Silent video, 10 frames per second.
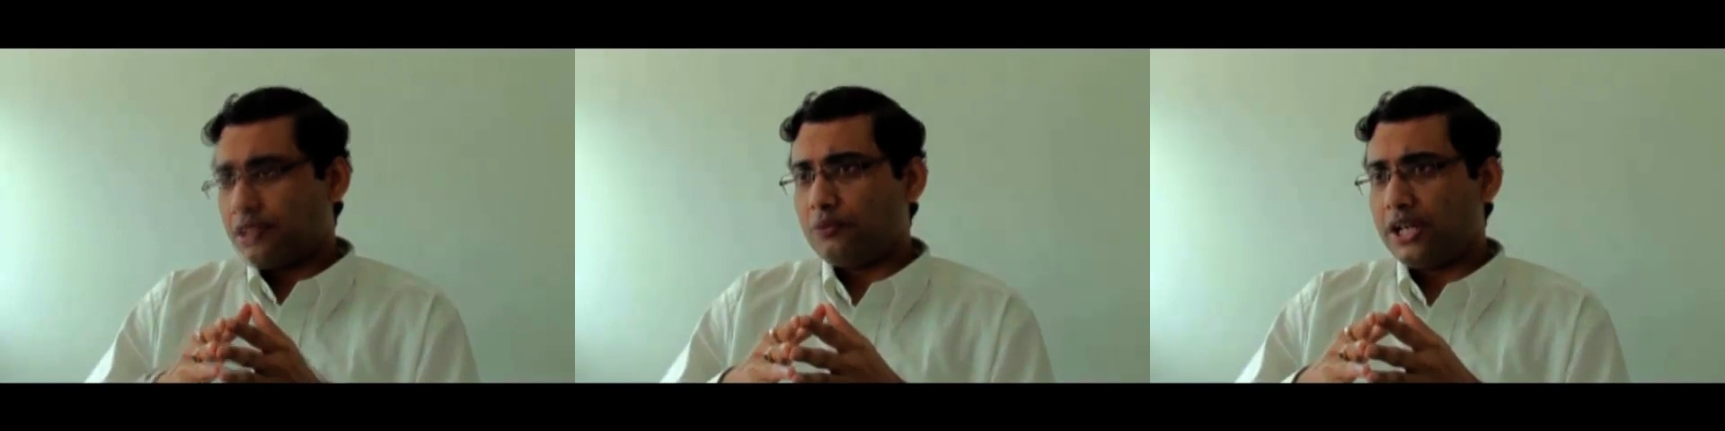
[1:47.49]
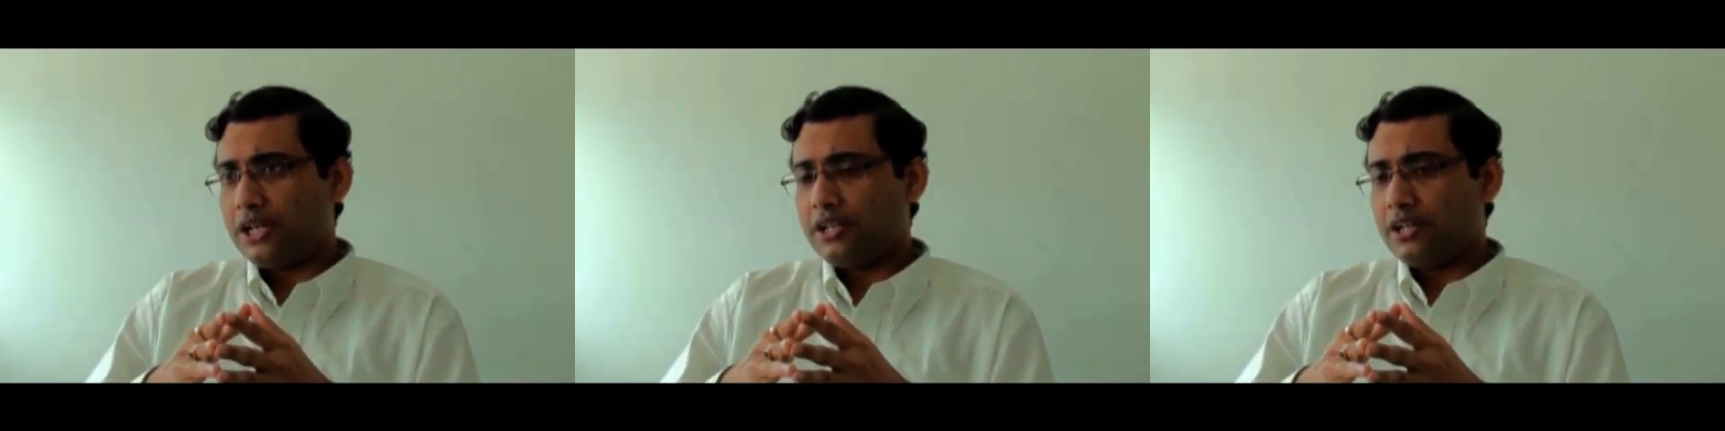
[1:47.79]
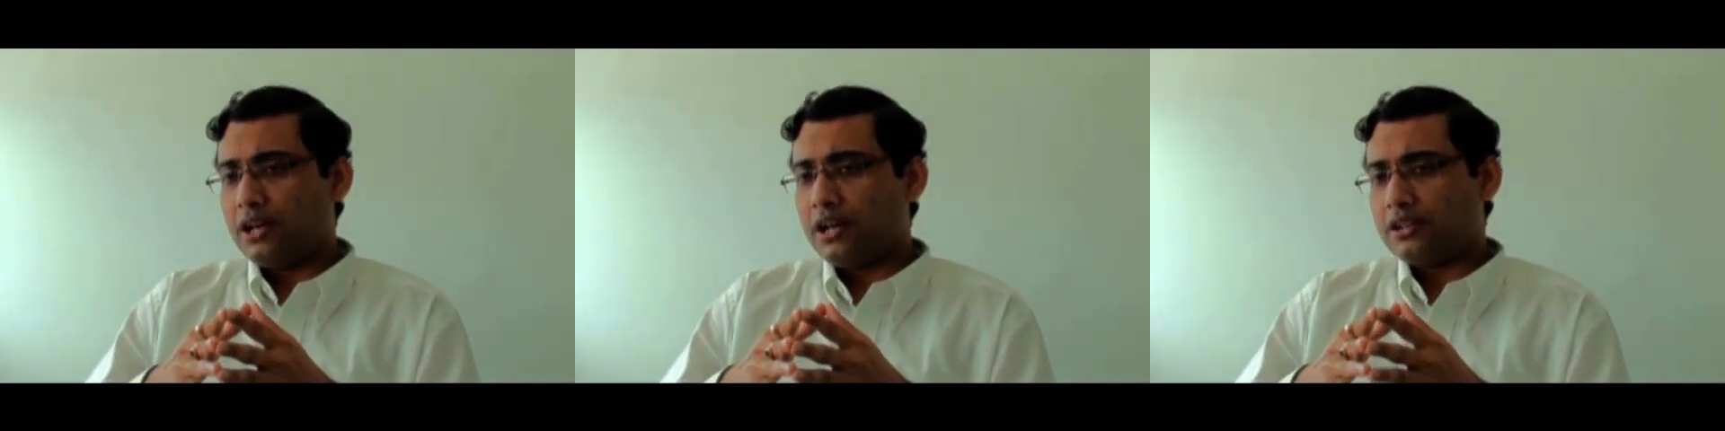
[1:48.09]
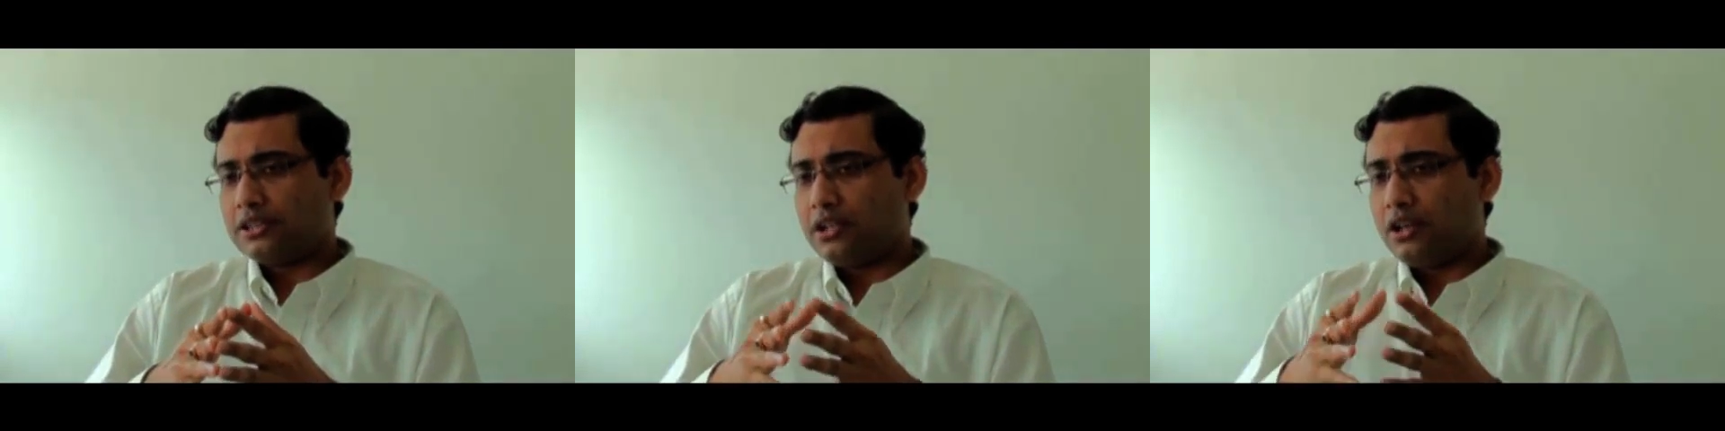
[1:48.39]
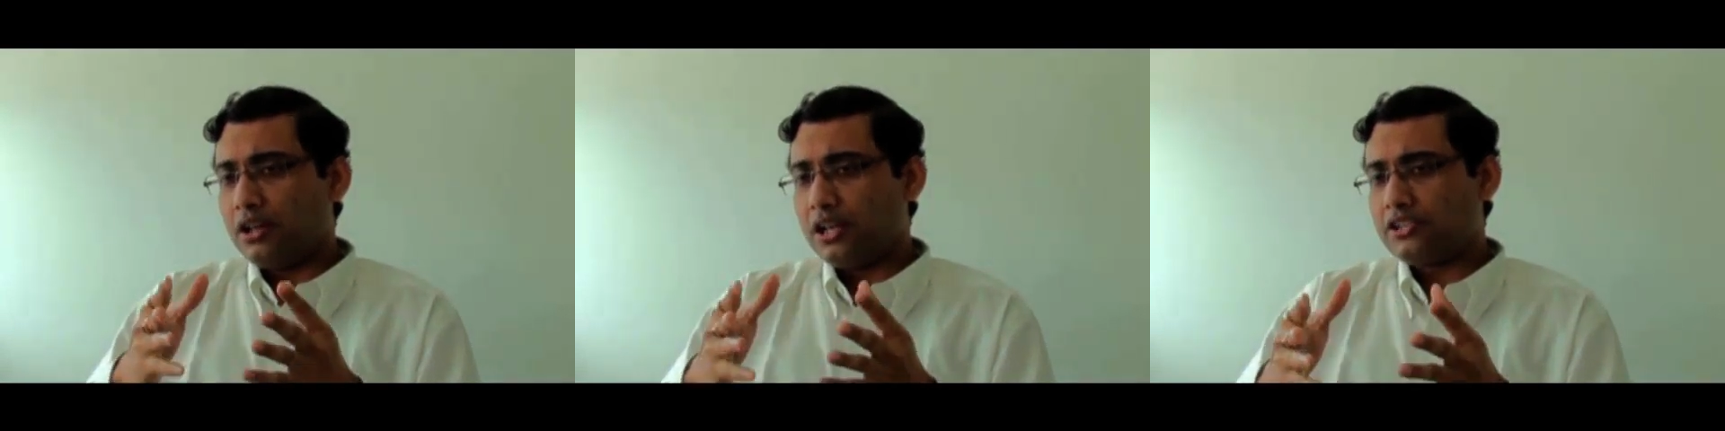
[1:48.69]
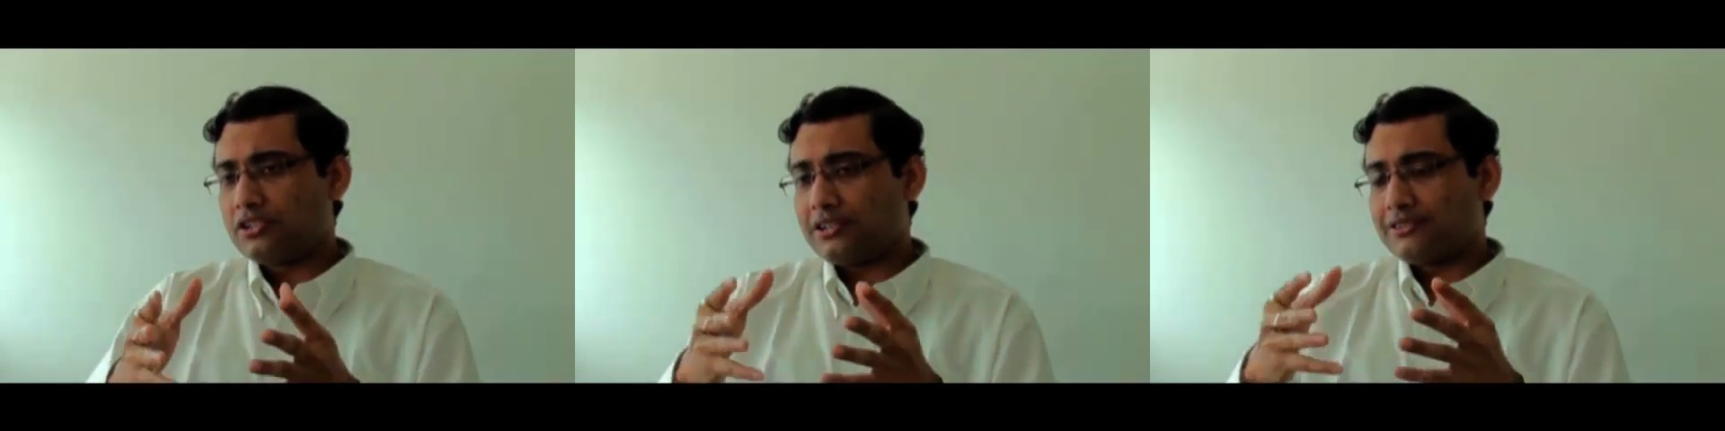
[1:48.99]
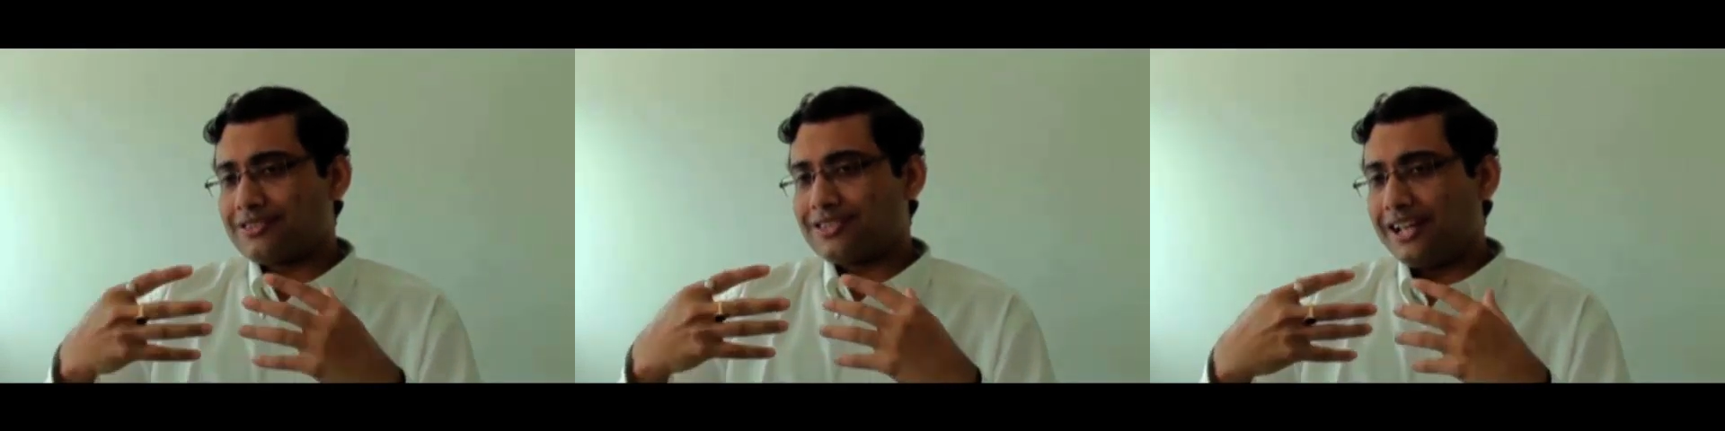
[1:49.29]
wherein the knowledge that
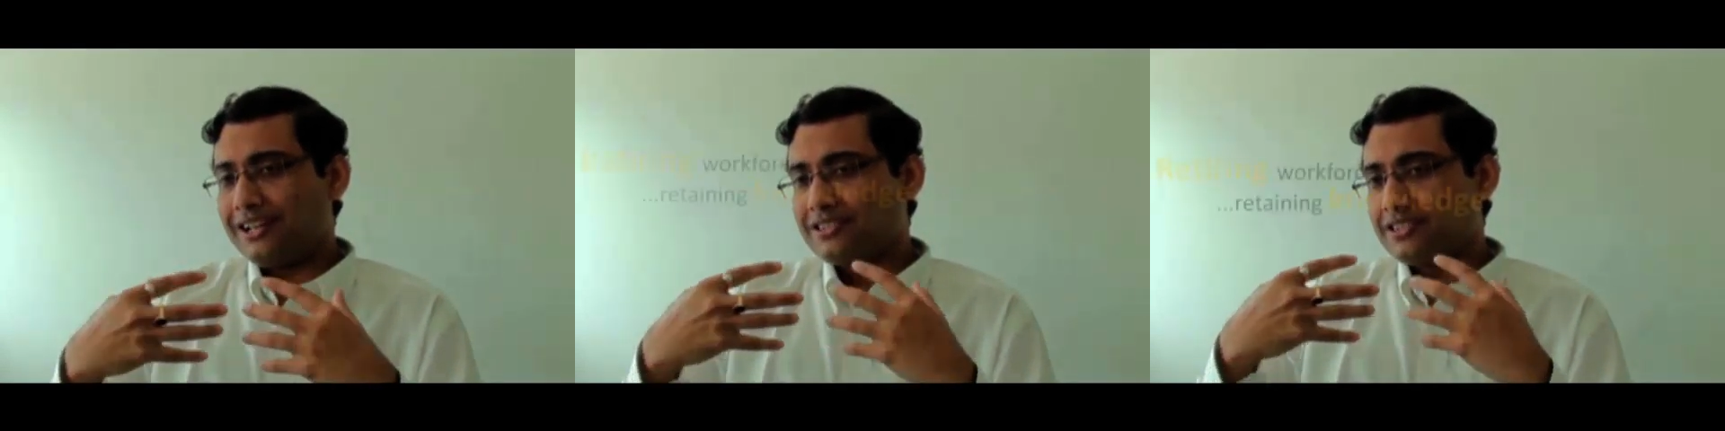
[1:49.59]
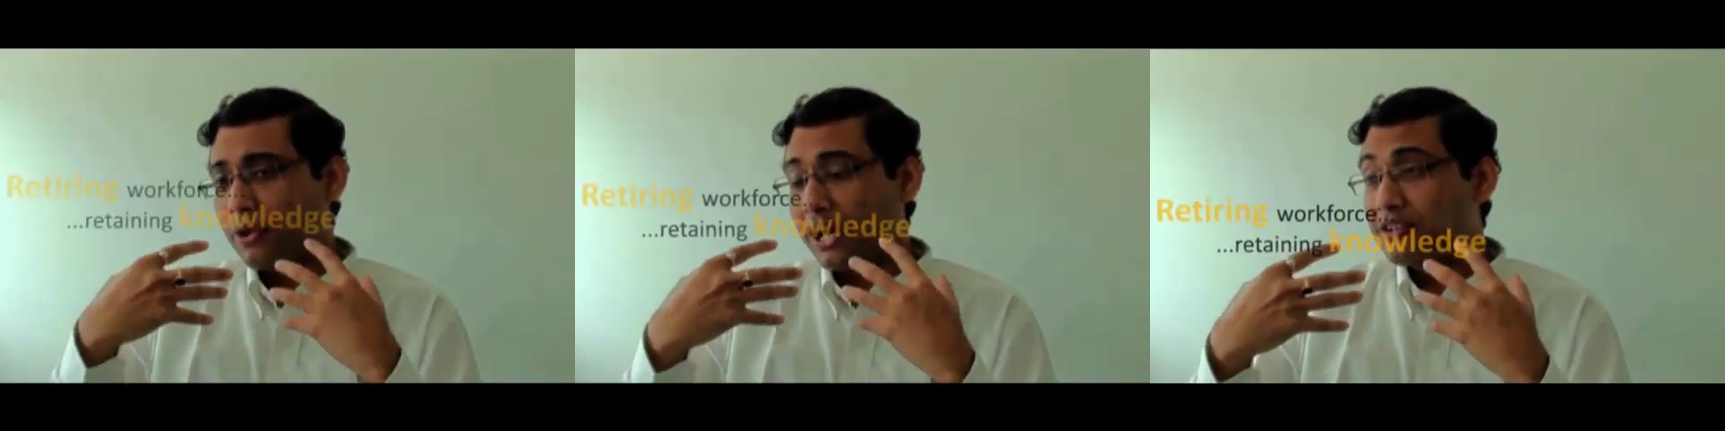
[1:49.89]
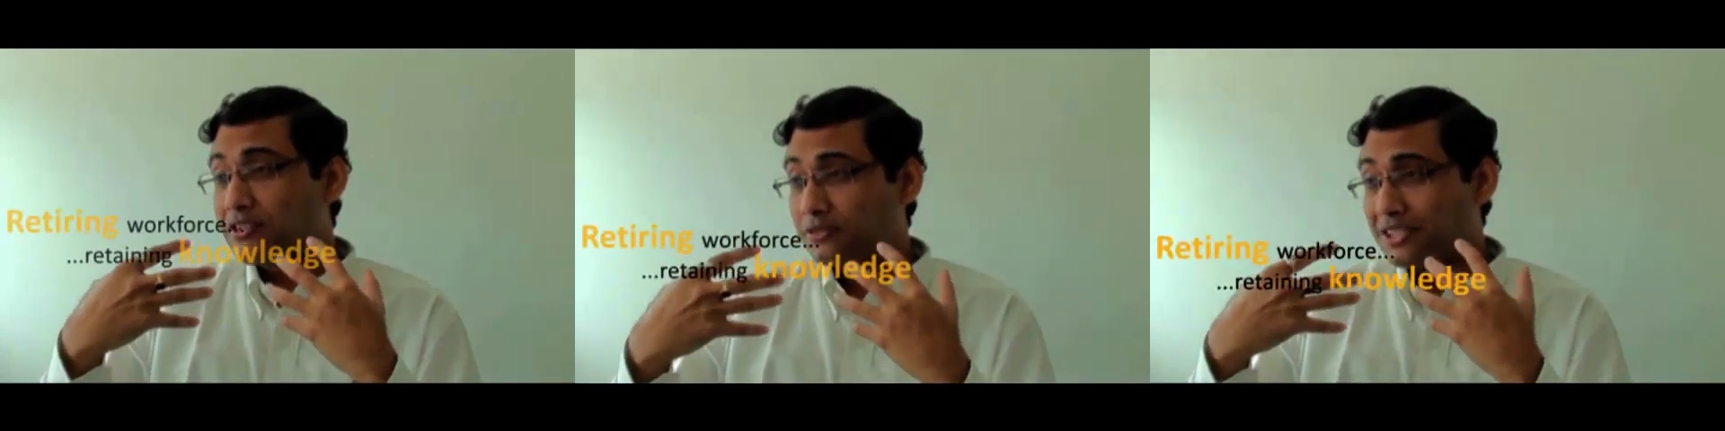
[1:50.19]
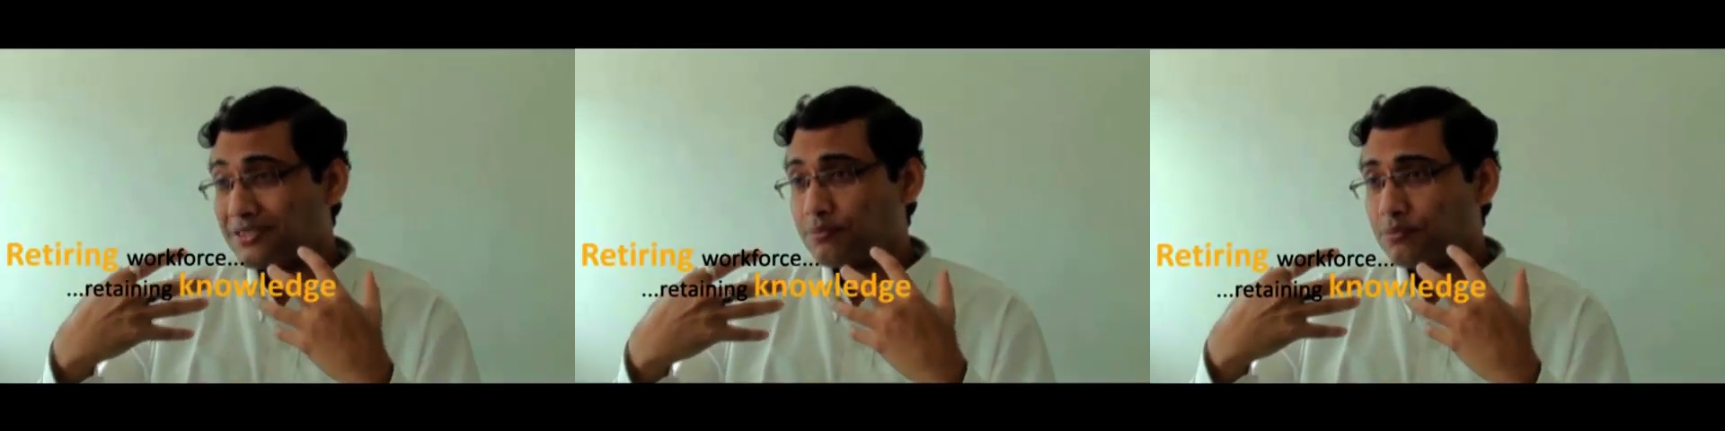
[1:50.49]
resides in the minds of these